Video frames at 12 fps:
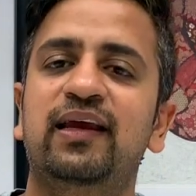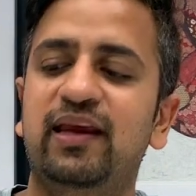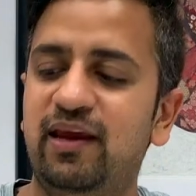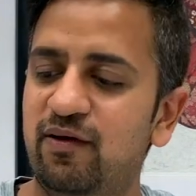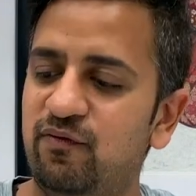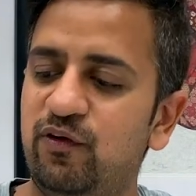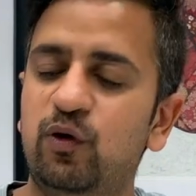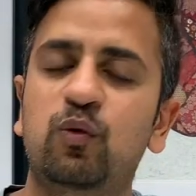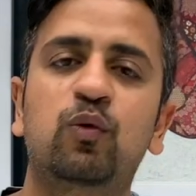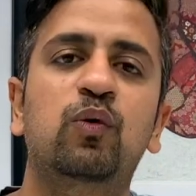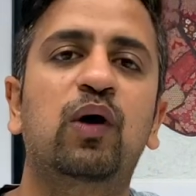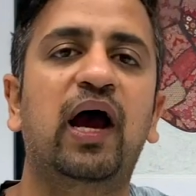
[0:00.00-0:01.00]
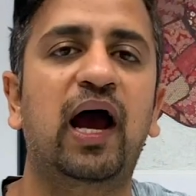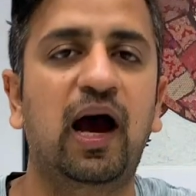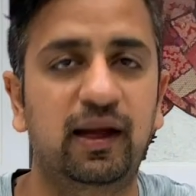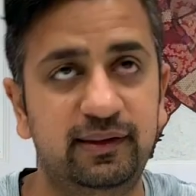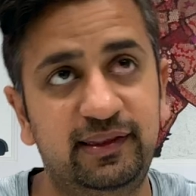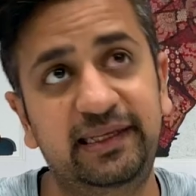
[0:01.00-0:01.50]
give you
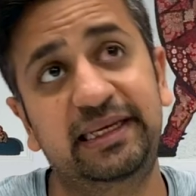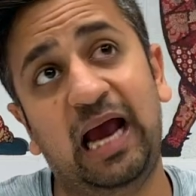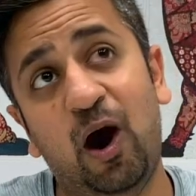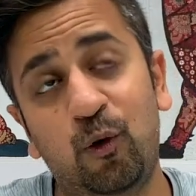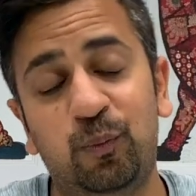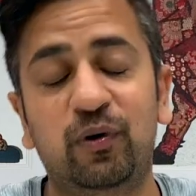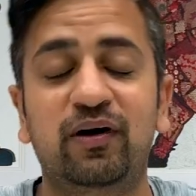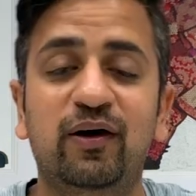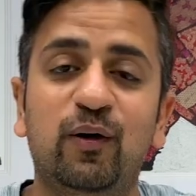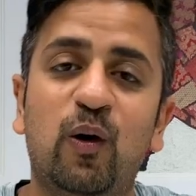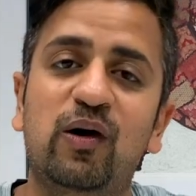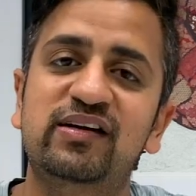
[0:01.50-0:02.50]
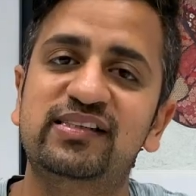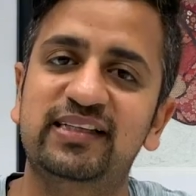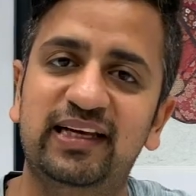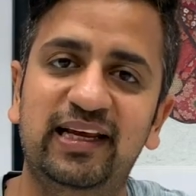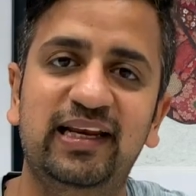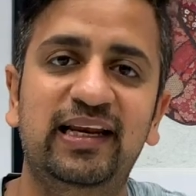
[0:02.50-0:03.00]
the output records
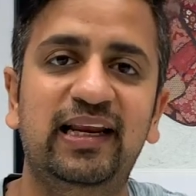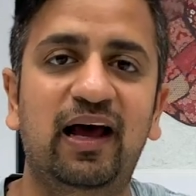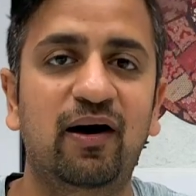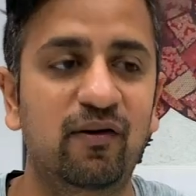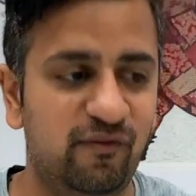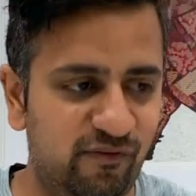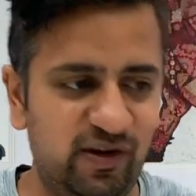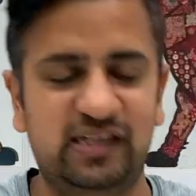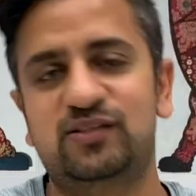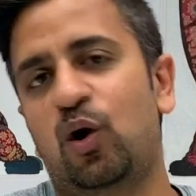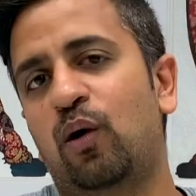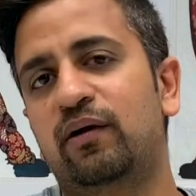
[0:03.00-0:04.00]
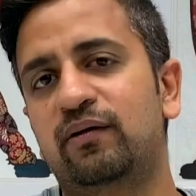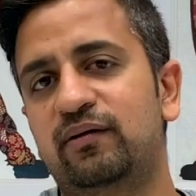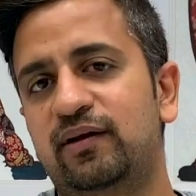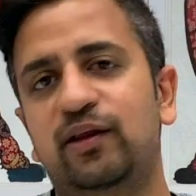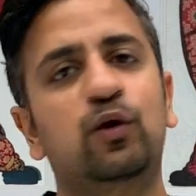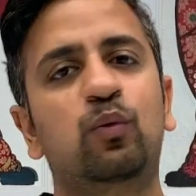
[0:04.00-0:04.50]
in a fixed order.
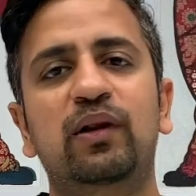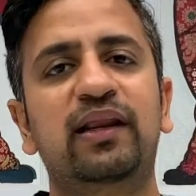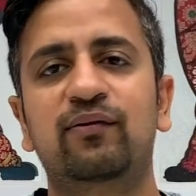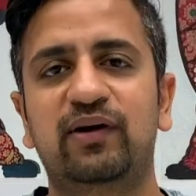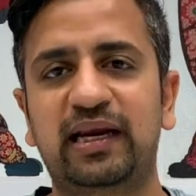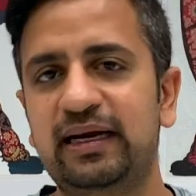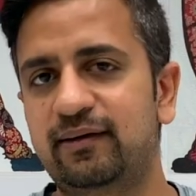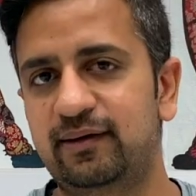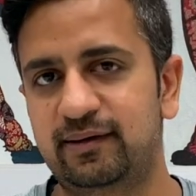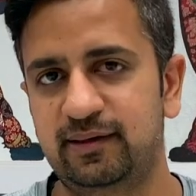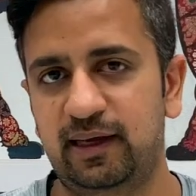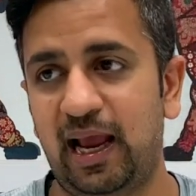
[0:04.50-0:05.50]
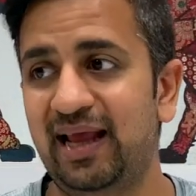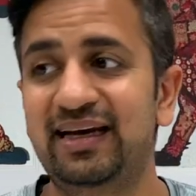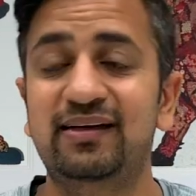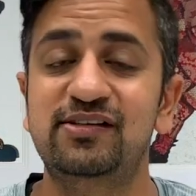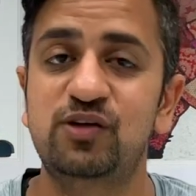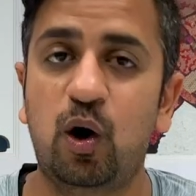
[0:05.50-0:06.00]
You will never get it. And
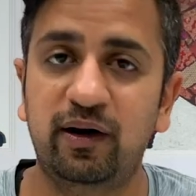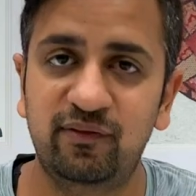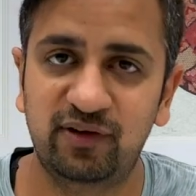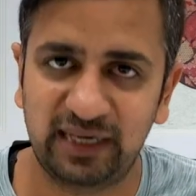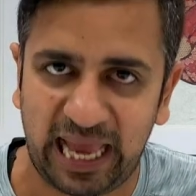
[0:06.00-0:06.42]
it is not even